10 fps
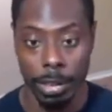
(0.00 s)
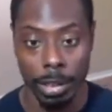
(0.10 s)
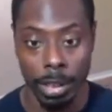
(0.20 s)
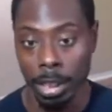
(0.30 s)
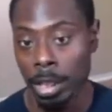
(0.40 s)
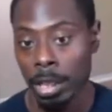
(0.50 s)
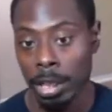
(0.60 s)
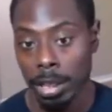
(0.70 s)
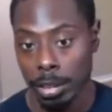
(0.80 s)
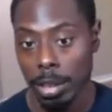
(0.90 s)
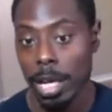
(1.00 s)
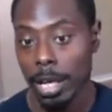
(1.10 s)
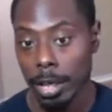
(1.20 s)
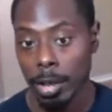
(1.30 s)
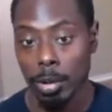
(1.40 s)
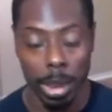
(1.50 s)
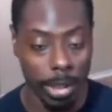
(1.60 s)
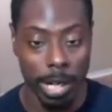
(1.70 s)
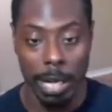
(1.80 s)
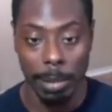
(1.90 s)
you're like,
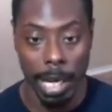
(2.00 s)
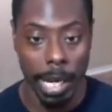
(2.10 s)
holy crap!